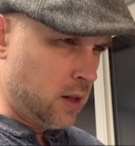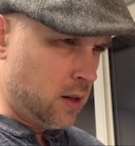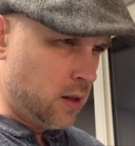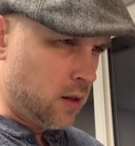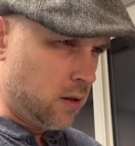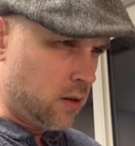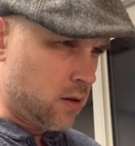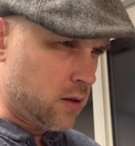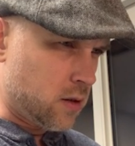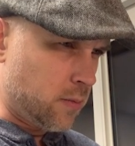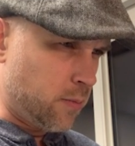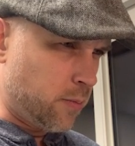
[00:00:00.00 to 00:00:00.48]

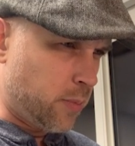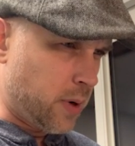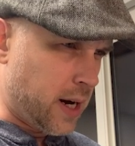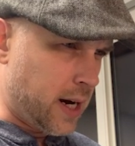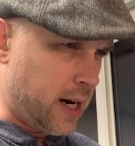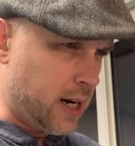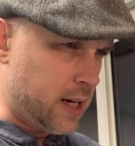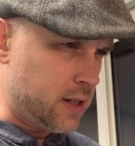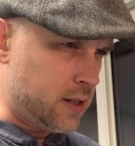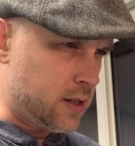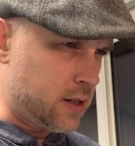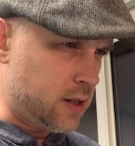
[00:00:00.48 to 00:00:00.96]
Here's a
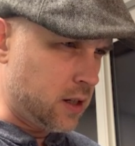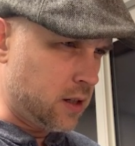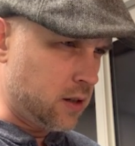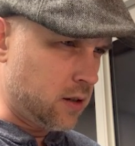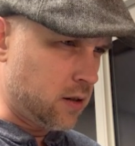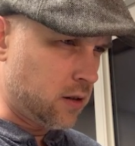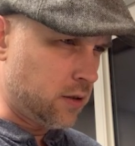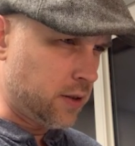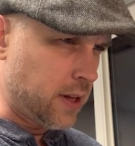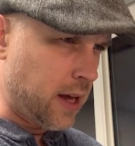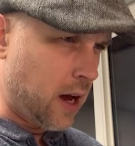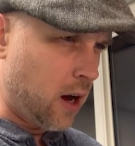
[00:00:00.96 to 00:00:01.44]
buy
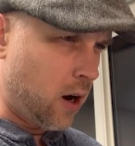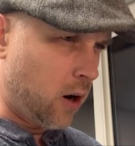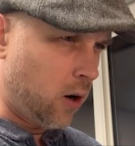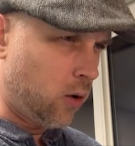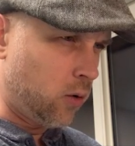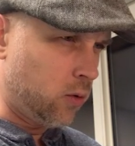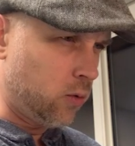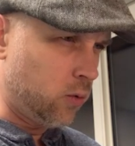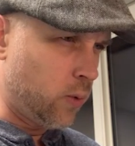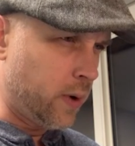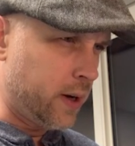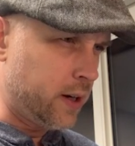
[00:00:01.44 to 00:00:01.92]
signal.
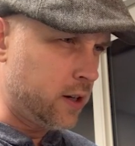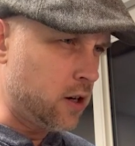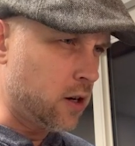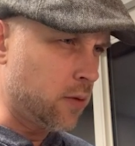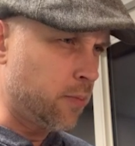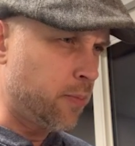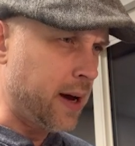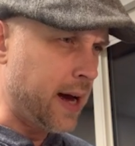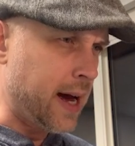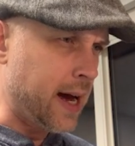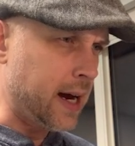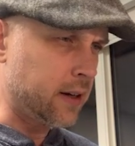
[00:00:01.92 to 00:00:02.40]
Now, when you're
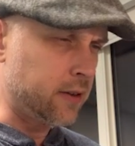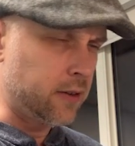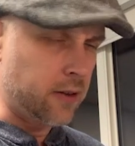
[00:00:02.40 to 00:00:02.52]
back